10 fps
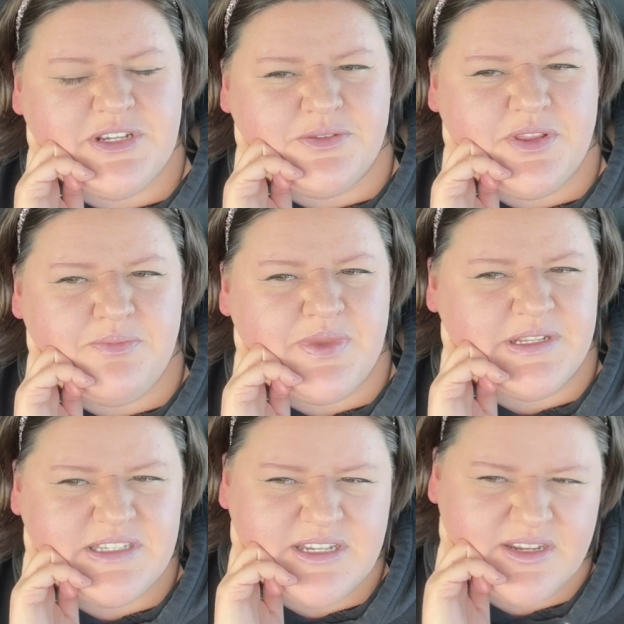out the
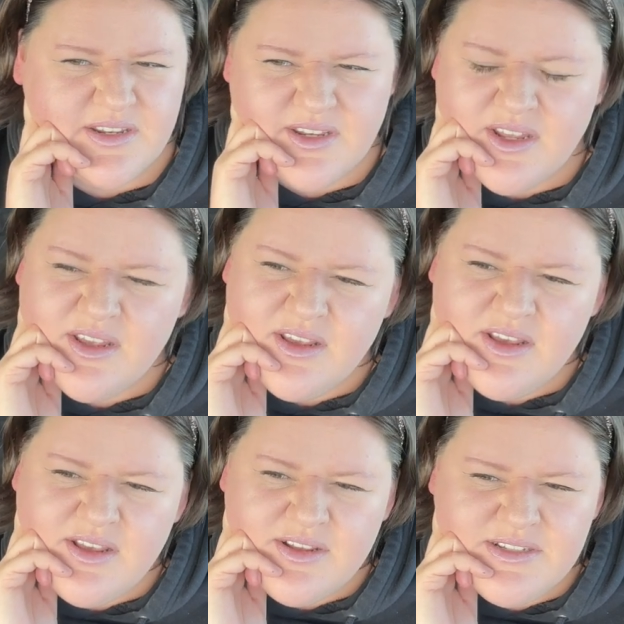built-in
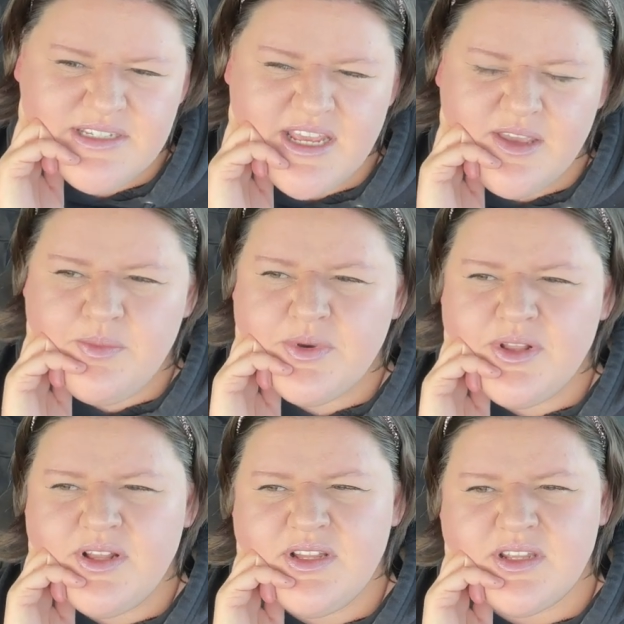
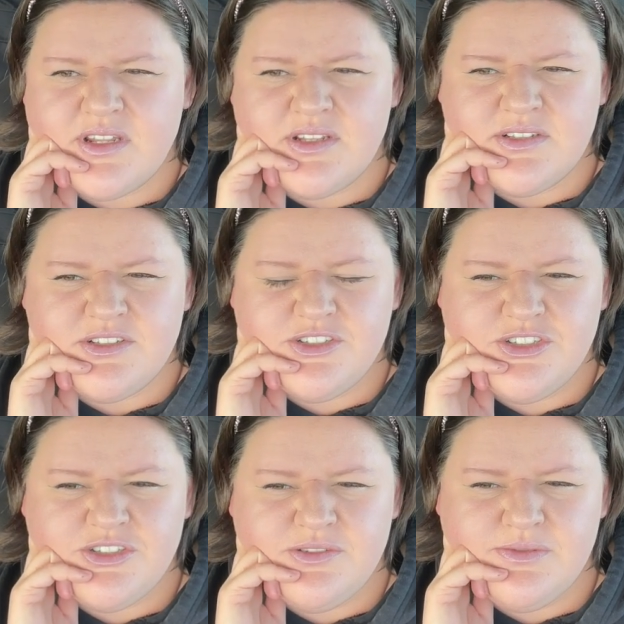table and
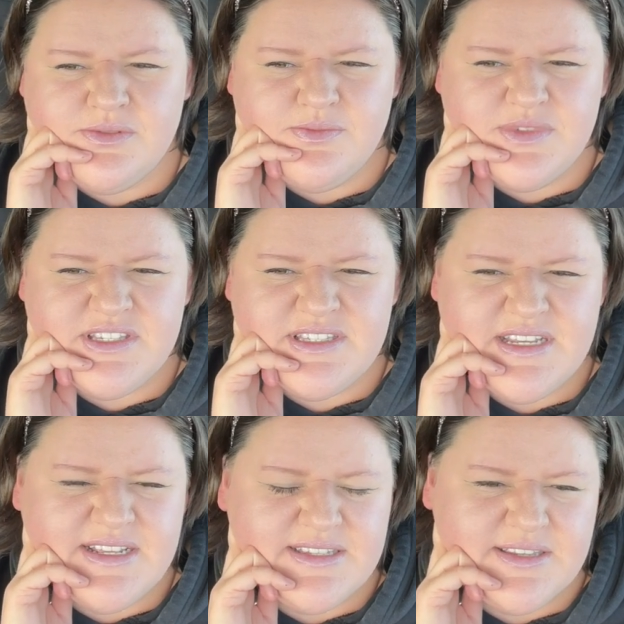
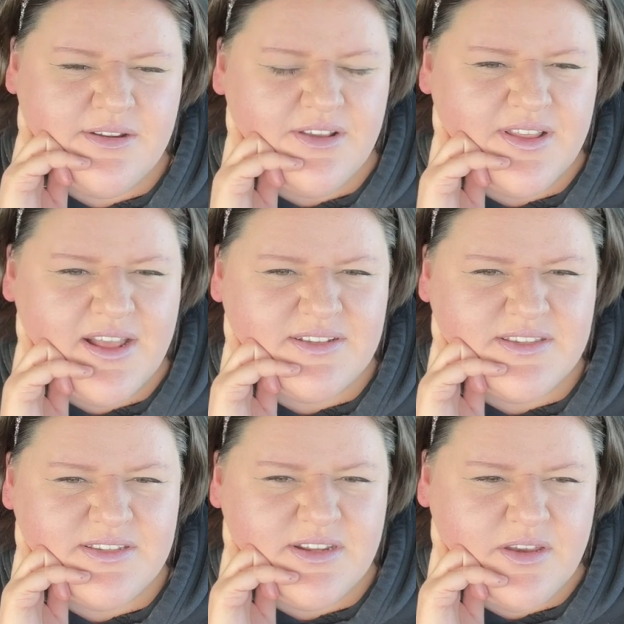seats and all that
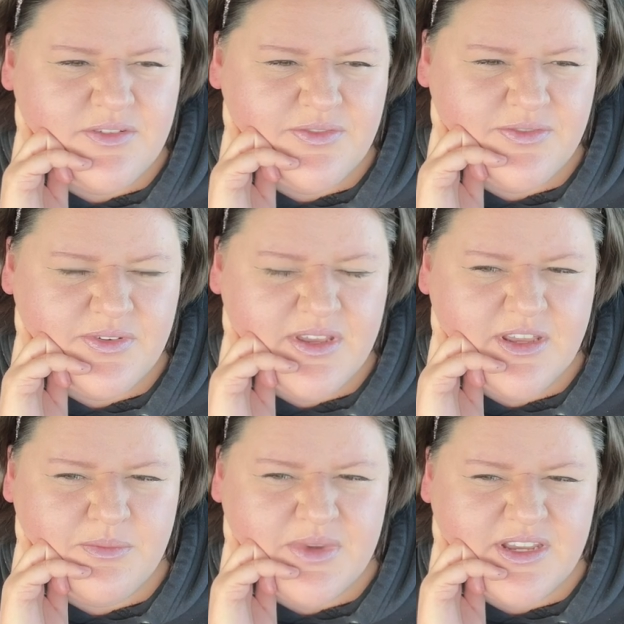stuff
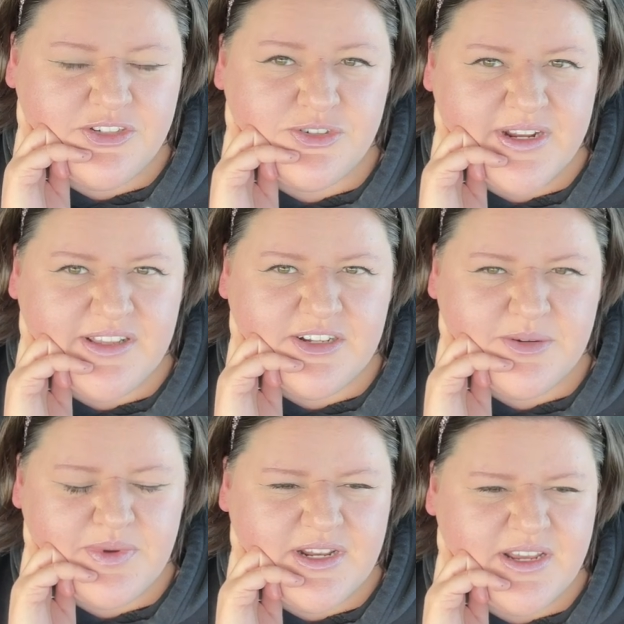in my trailer,
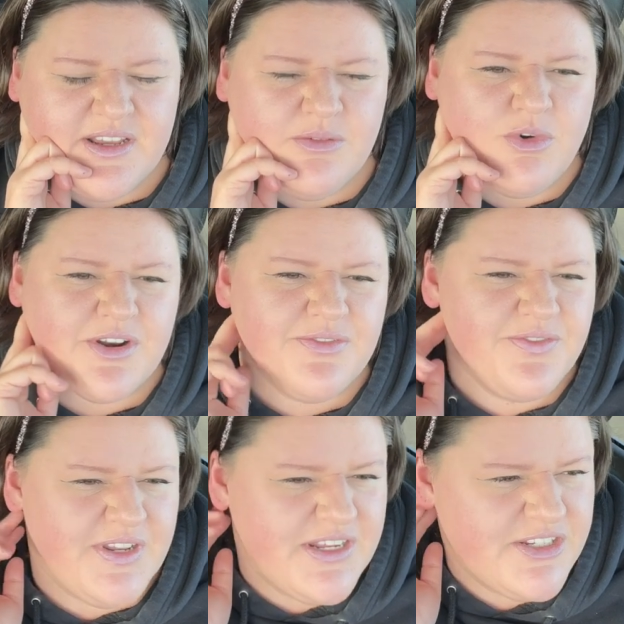but I want to
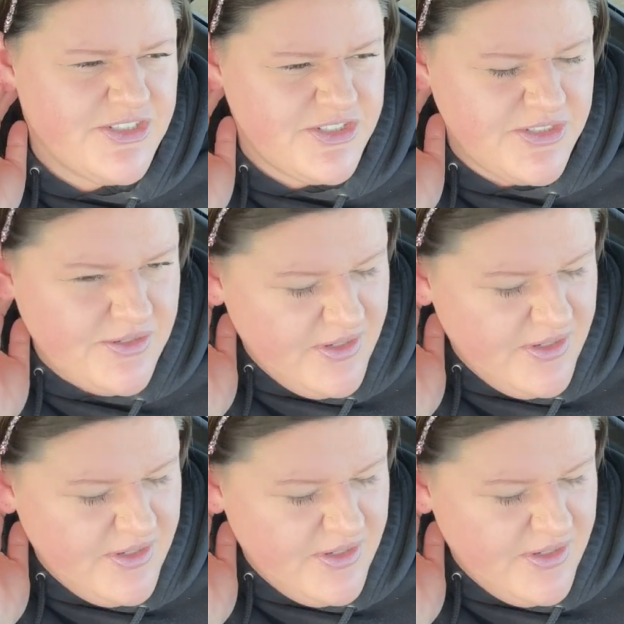finish.